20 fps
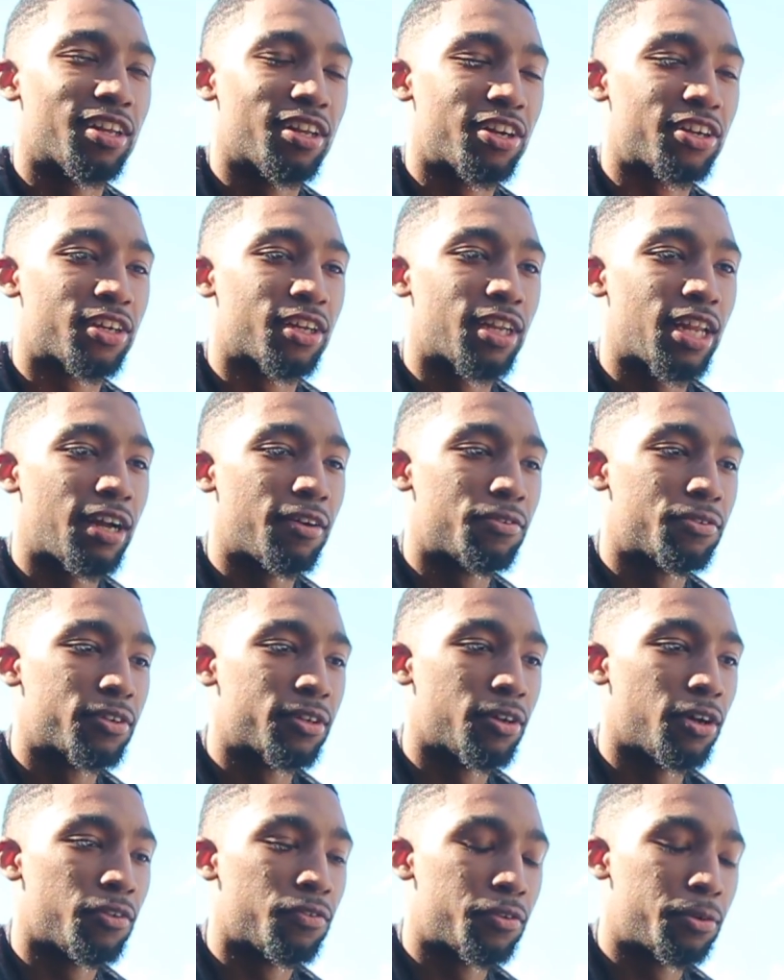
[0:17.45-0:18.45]
I learned a lot
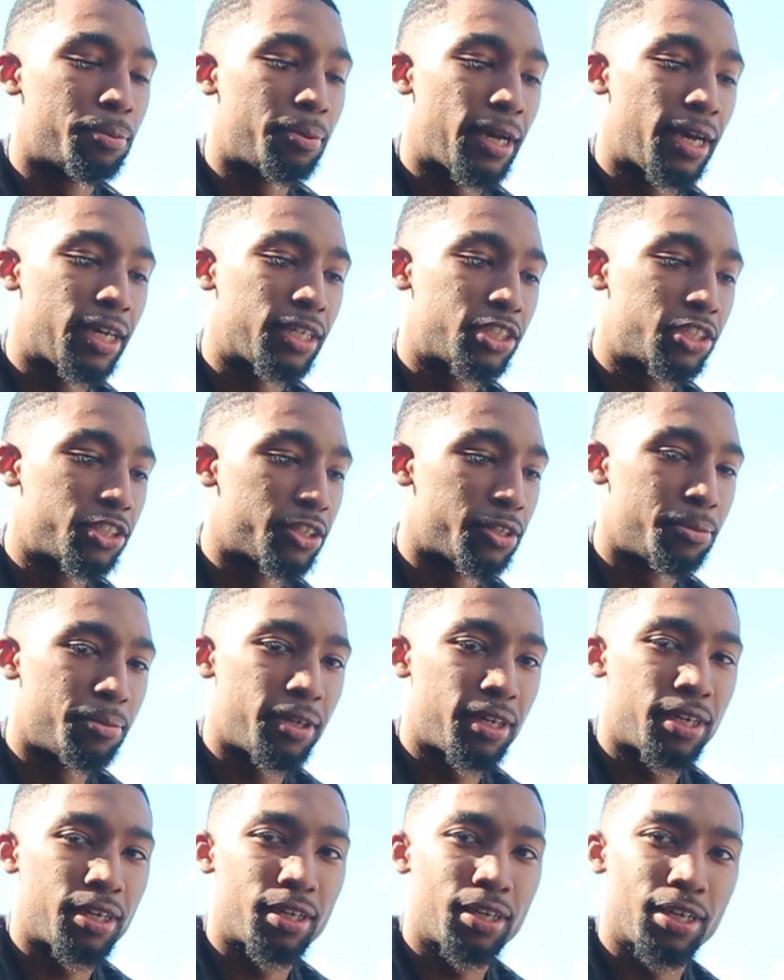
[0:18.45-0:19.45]
from it over the past year,
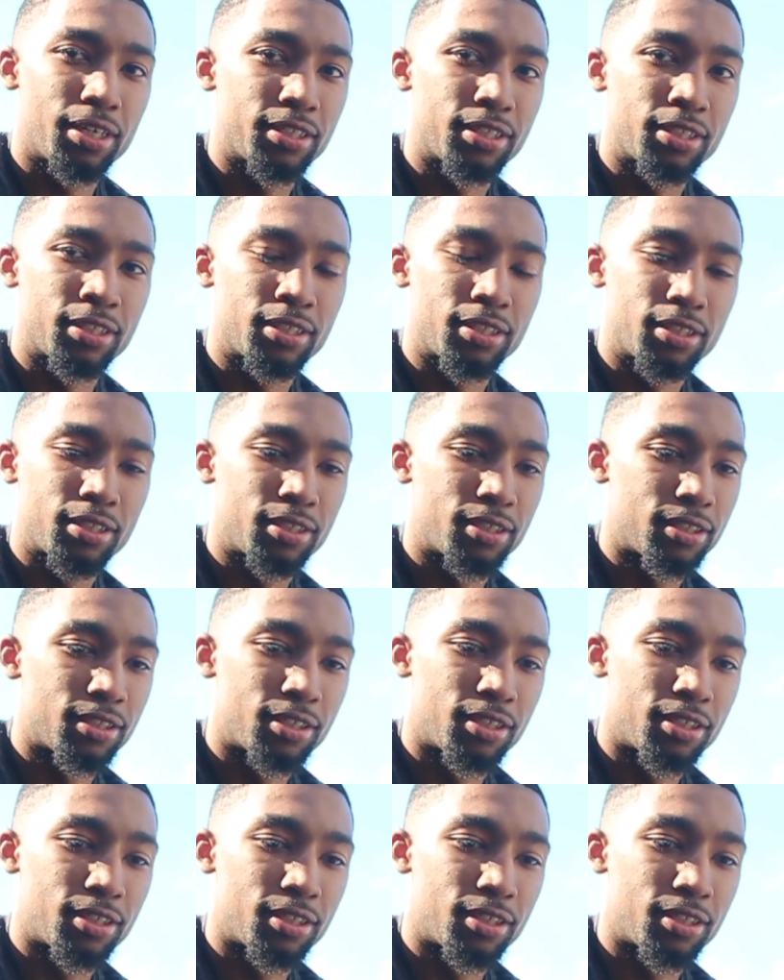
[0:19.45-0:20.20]
man. I just,